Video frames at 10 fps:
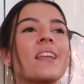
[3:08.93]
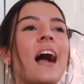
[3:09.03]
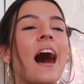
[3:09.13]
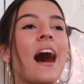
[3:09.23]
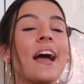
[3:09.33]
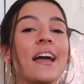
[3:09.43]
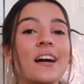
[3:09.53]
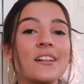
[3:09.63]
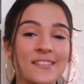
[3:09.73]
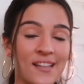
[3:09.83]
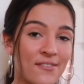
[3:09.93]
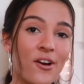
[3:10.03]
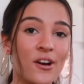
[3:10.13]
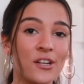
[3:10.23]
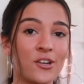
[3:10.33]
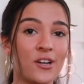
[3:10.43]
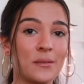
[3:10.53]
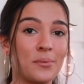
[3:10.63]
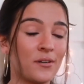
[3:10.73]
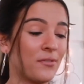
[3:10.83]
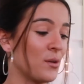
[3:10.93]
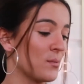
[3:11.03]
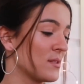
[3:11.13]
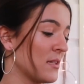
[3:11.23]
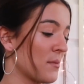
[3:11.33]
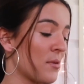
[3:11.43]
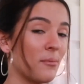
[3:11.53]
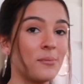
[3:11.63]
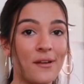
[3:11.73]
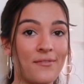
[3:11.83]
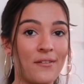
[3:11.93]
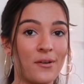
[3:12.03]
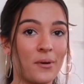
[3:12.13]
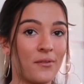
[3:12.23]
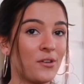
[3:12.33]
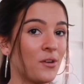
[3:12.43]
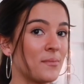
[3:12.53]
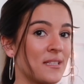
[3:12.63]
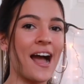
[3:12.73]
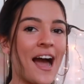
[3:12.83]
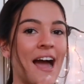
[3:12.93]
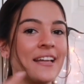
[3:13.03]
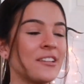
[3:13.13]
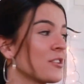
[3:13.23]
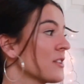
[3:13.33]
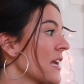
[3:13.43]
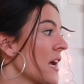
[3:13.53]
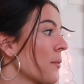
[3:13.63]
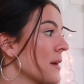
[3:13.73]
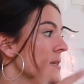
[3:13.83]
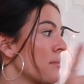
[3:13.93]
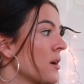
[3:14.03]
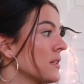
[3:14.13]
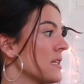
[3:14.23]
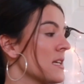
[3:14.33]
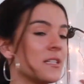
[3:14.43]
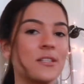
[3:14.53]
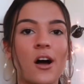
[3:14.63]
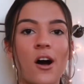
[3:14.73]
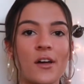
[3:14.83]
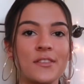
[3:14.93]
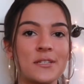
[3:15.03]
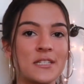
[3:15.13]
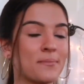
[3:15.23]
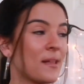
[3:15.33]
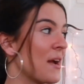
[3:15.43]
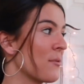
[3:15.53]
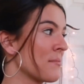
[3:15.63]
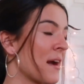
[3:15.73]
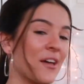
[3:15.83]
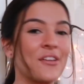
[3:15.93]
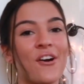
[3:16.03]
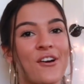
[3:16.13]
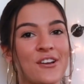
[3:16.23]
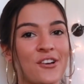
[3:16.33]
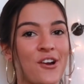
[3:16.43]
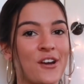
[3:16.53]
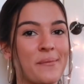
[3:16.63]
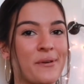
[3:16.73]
I love Ariana Grande perfumes. They're probably my favorite perfumes. I literally can't wait to put these on the display with my other Ariana Grande